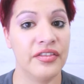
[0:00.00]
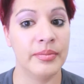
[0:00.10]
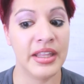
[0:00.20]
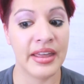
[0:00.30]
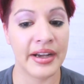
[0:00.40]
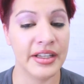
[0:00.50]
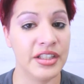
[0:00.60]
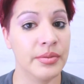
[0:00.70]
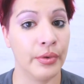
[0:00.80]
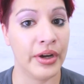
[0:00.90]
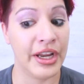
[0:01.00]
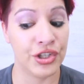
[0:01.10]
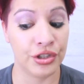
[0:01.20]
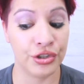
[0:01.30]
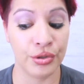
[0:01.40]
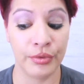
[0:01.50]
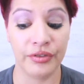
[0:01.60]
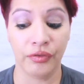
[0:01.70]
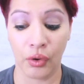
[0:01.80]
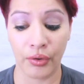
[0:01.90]
give me that inspiration to
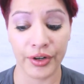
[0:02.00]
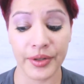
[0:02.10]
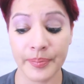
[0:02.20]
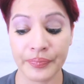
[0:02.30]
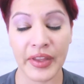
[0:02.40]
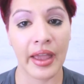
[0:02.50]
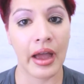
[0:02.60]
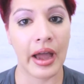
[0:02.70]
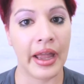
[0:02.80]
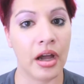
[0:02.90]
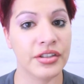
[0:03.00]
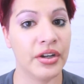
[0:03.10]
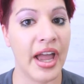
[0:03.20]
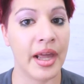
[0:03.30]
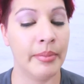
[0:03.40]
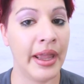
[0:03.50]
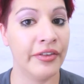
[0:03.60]
move forward. I also had